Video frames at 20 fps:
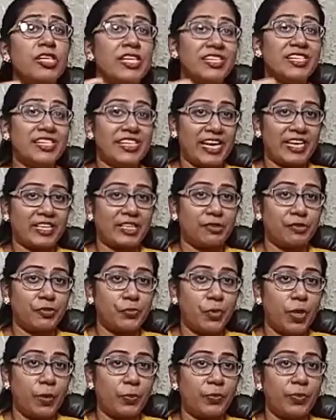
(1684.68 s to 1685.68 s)
adjectives
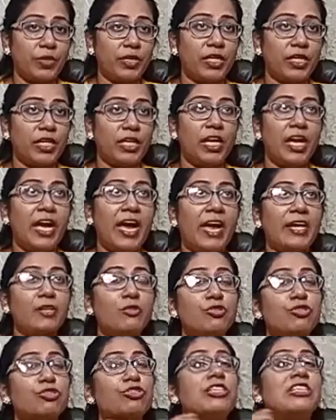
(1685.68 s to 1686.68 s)
properly, and you
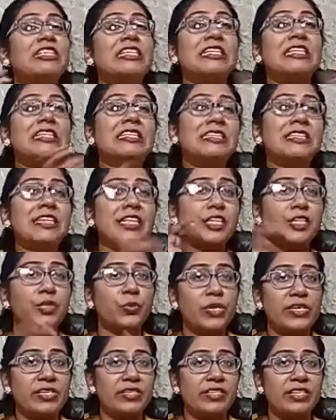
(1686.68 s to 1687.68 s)
should turn and
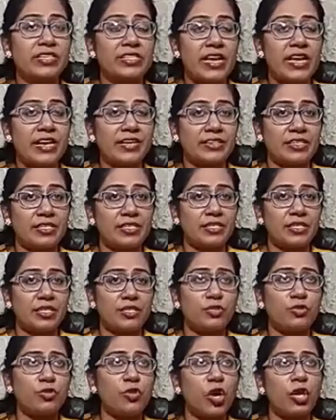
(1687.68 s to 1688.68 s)
twist the
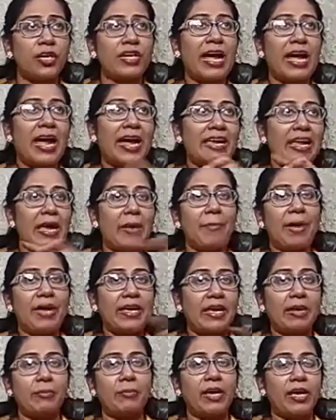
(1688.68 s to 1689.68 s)
sentences, not I
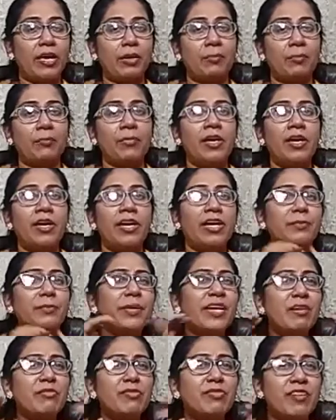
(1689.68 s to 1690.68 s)
am. It
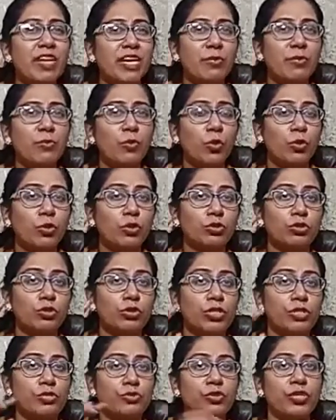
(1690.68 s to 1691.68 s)
becomes very
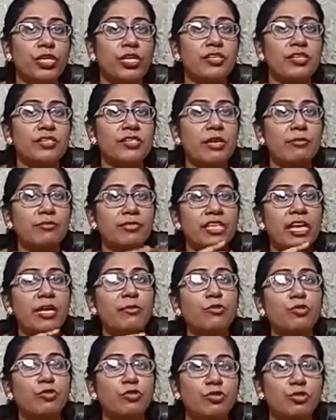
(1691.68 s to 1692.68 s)
monotonous to hear.
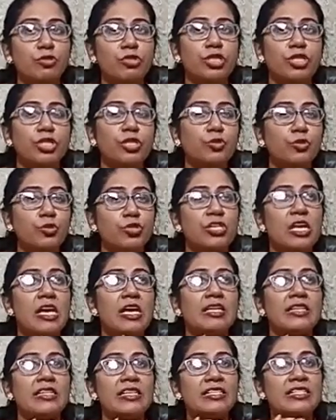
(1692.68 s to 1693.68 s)
Sometimes you should use
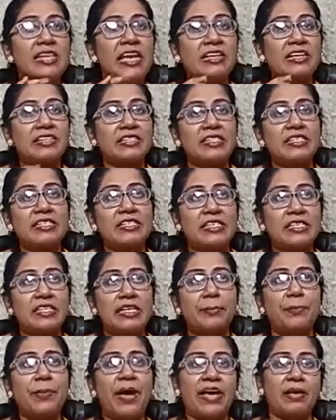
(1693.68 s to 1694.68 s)
the sentence in
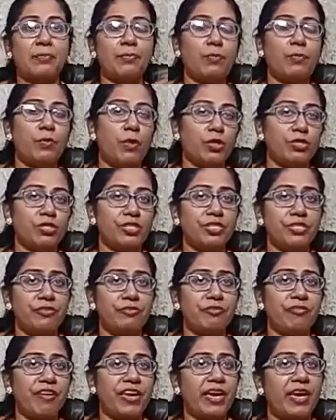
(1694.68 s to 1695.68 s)
a
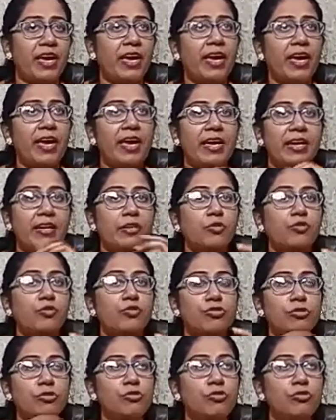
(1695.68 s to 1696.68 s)
positive way.
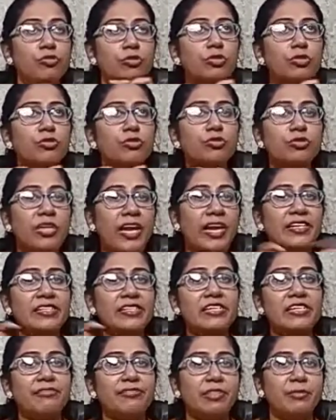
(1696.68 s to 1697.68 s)
You write
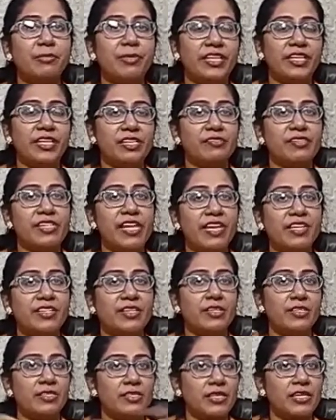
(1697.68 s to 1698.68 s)
an affirmative
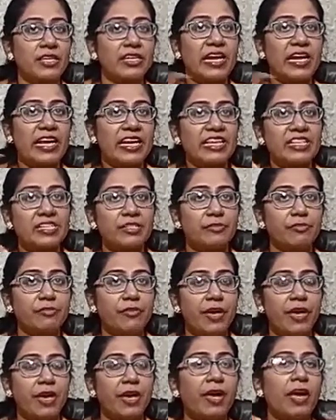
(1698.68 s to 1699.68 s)
sentence in a negative
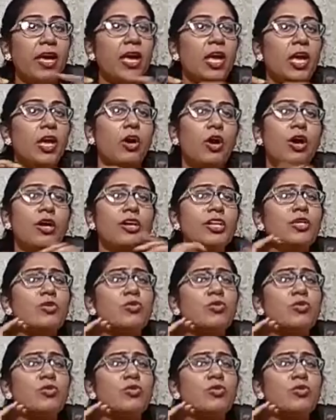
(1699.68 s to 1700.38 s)
way, or